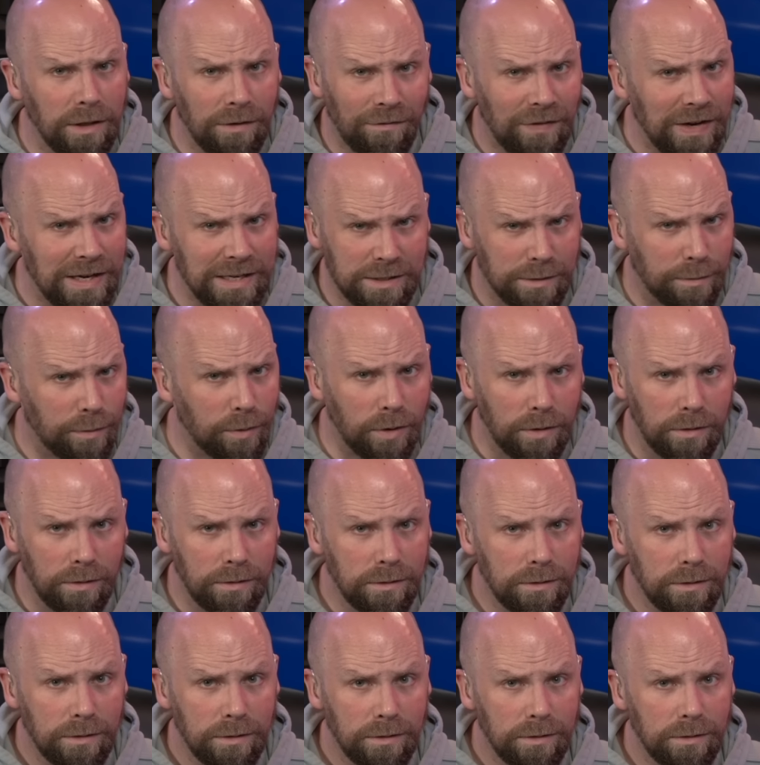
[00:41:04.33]
feasible.
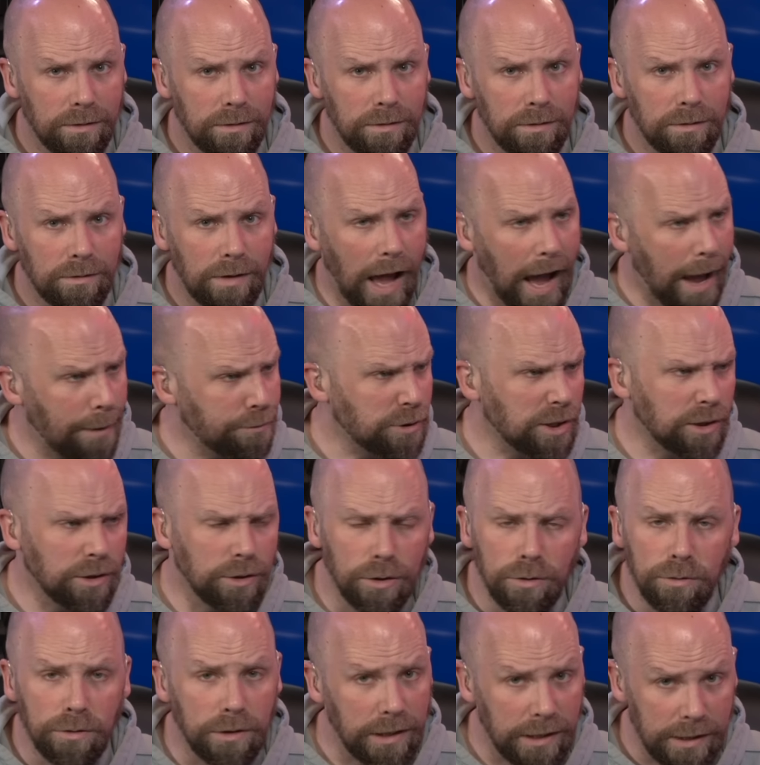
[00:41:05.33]

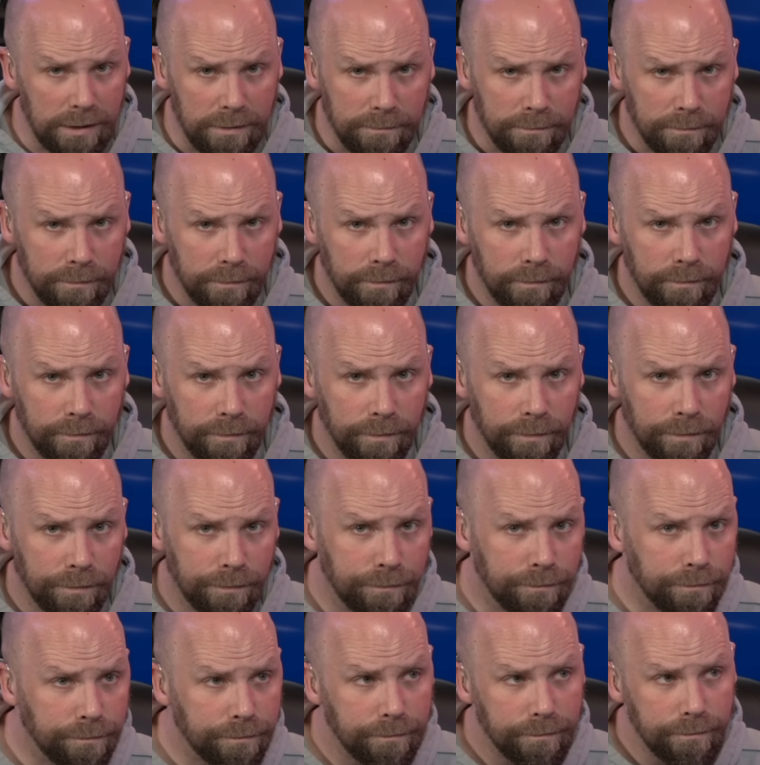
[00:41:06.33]
Absolutely.
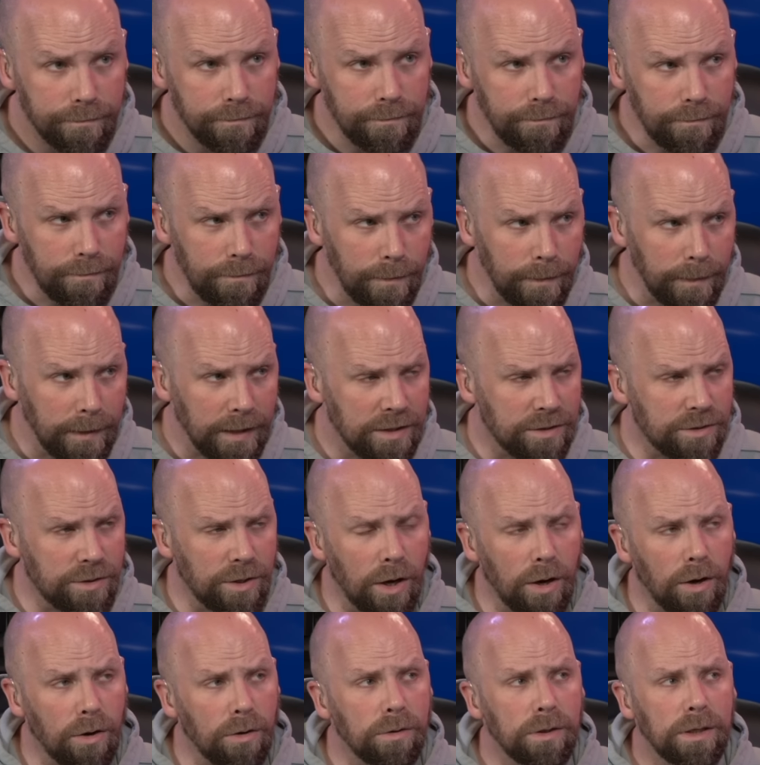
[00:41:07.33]

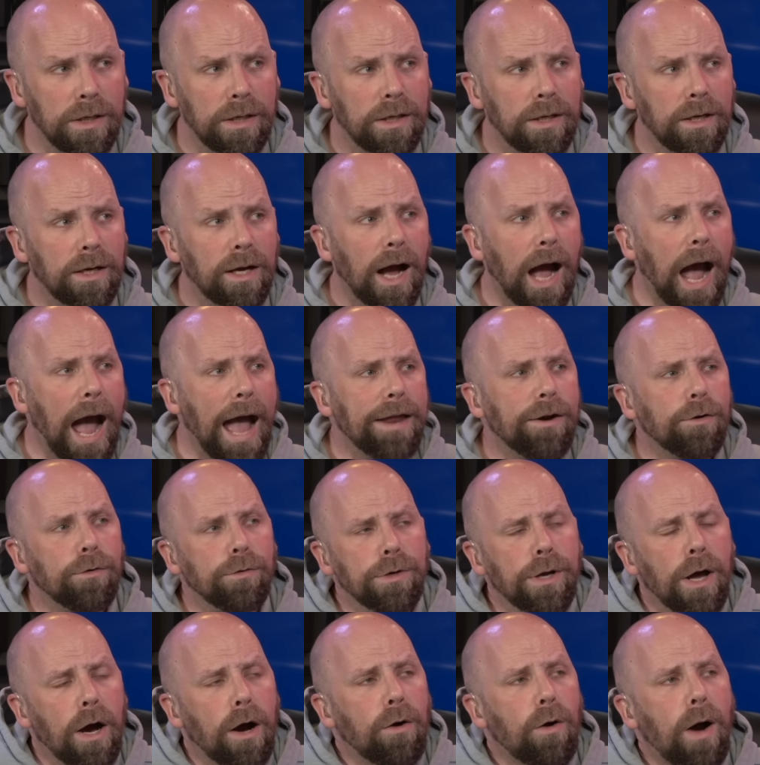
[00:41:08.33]
So I don't
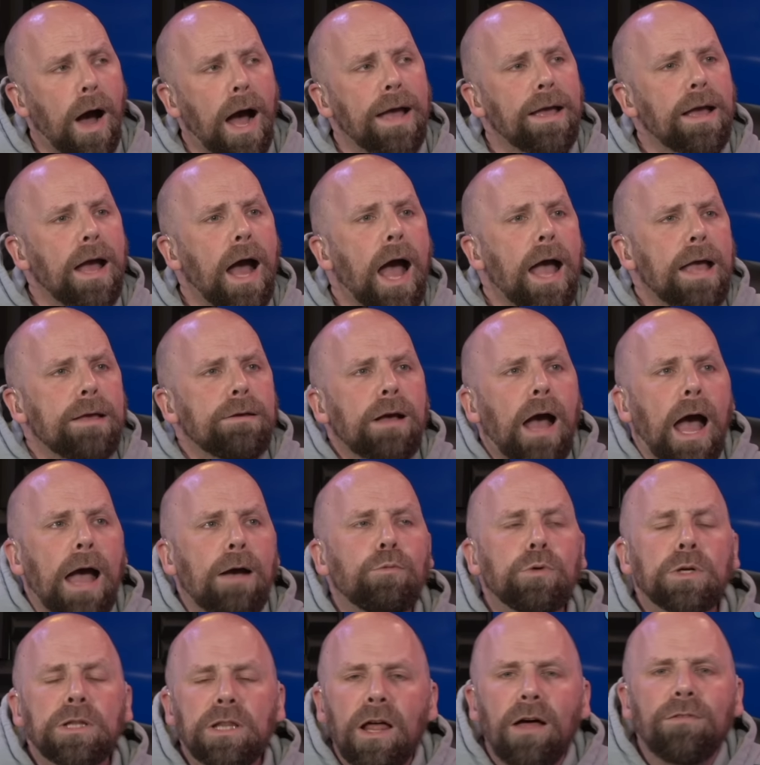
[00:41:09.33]
know. I
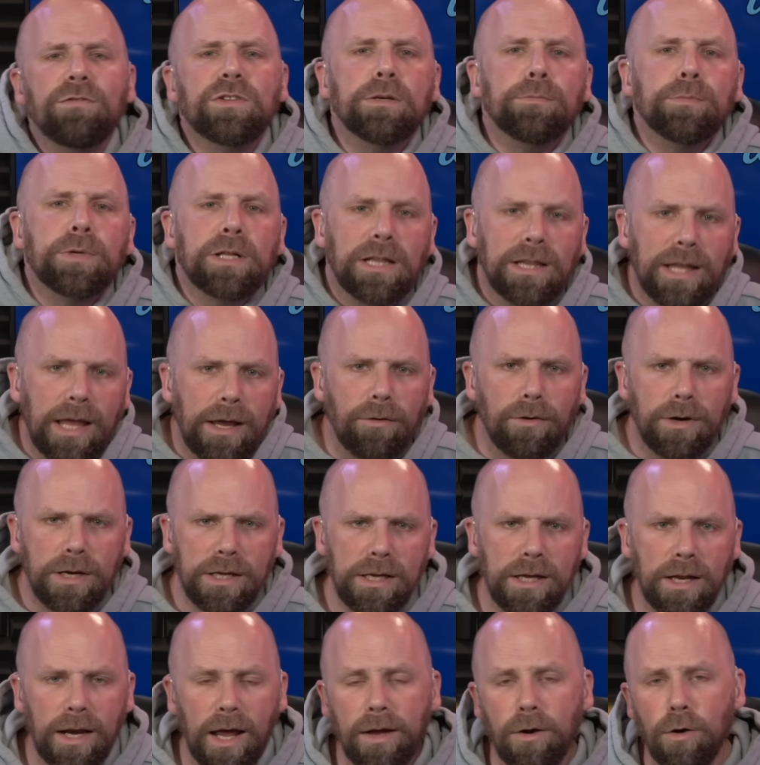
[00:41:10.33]
would love some clarity,
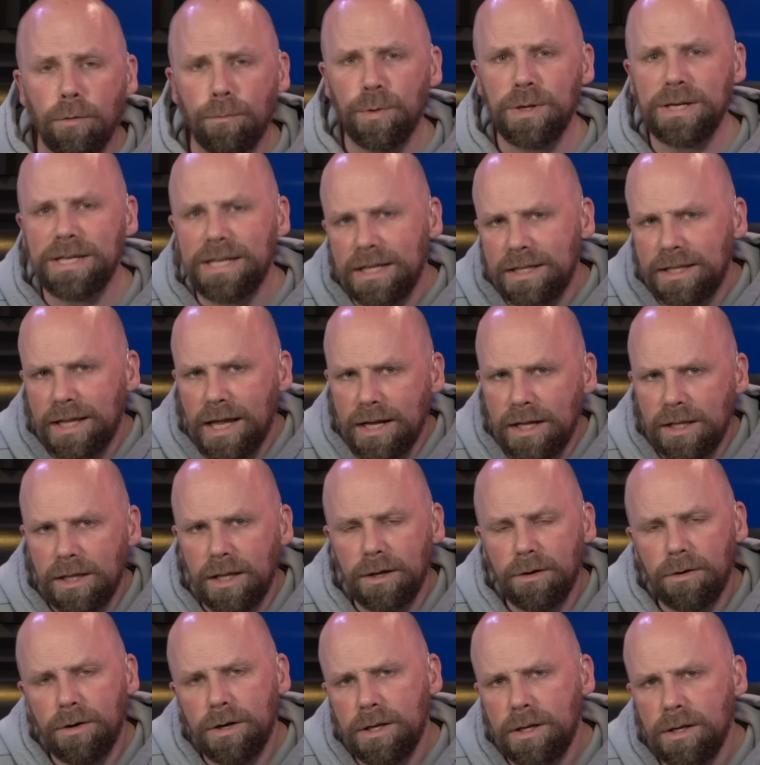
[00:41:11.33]
and I hope we get that
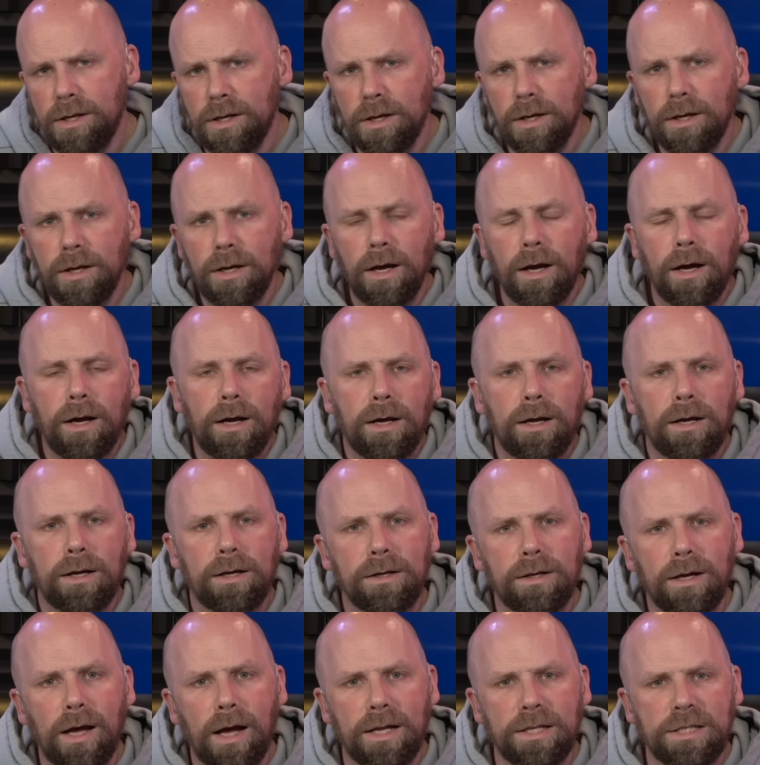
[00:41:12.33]
clarity
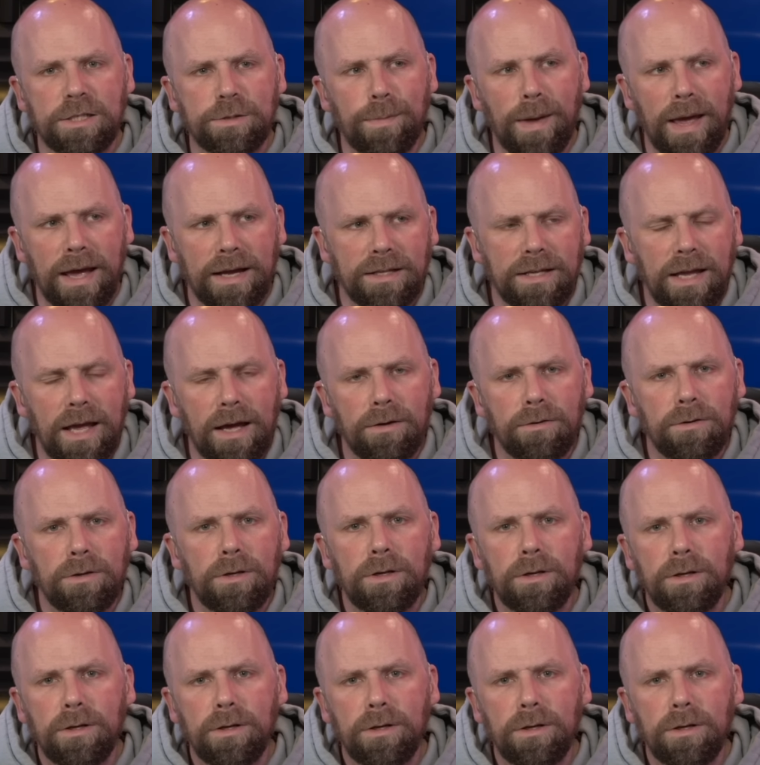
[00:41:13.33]
on SmackDown.